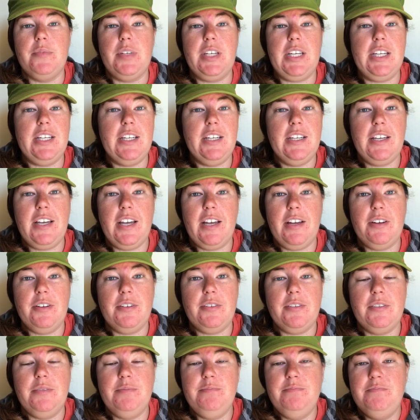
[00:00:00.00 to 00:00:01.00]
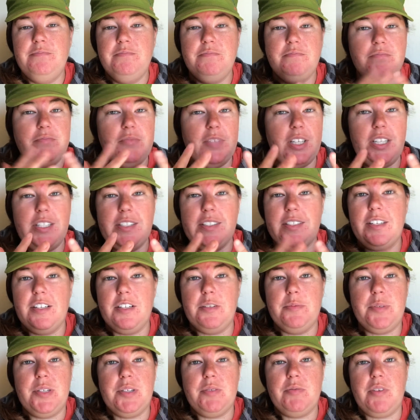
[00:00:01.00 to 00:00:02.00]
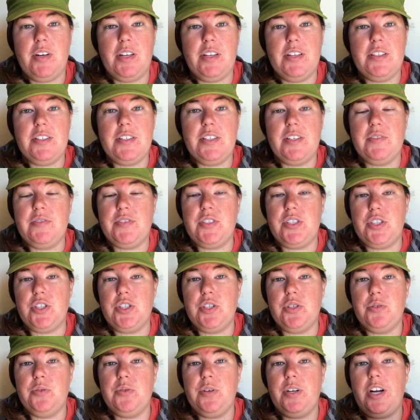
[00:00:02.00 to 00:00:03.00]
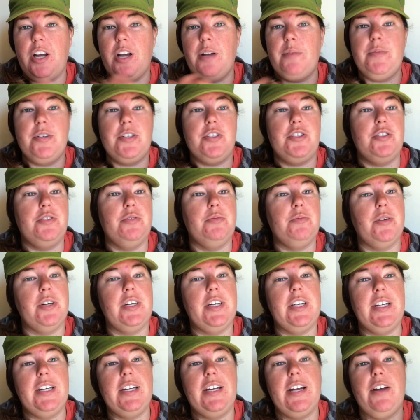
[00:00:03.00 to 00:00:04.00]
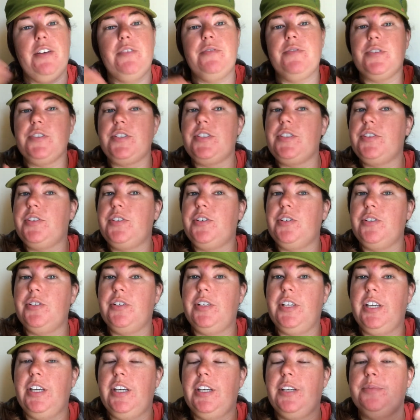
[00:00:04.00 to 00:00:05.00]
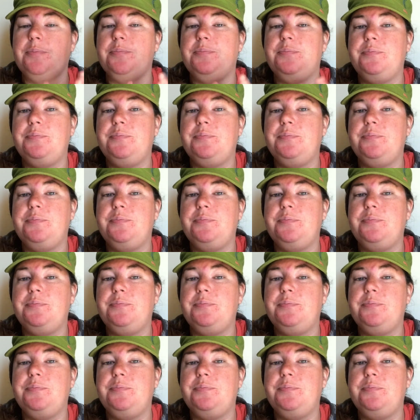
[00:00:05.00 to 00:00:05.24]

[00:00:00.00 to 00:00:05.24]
eating out is going to be relative to you and how much you want to eat out versus cooking.